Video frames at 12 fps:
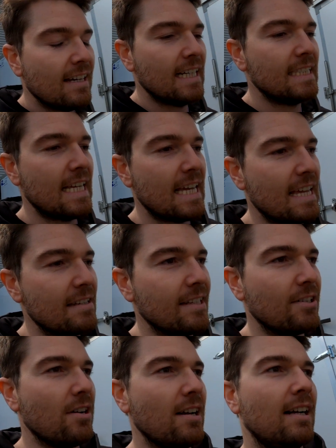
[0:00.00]
and then, you
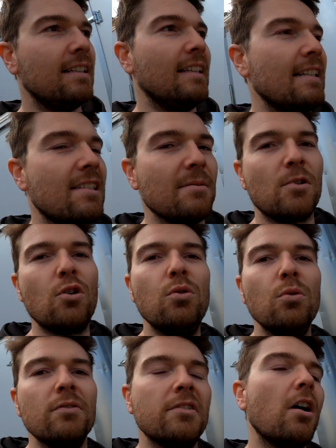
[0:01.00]
know, highlight some
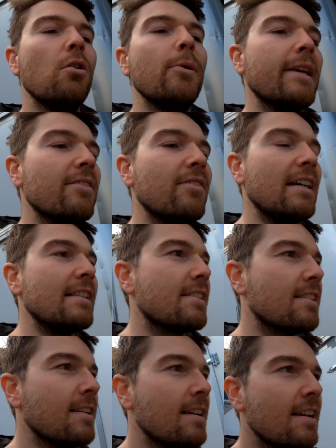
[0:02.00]
cool towing
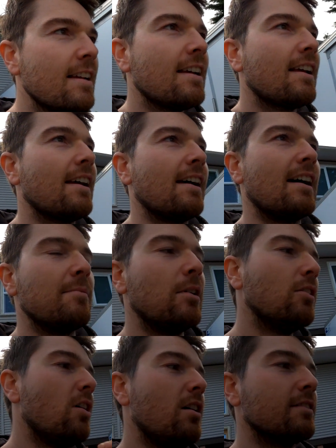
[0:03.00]
events um,
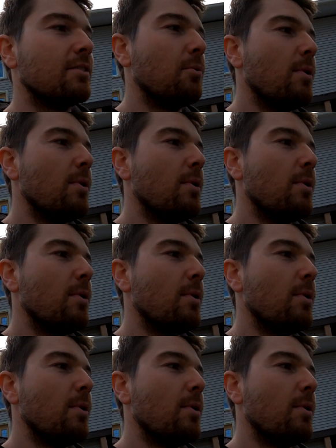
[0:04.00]
along the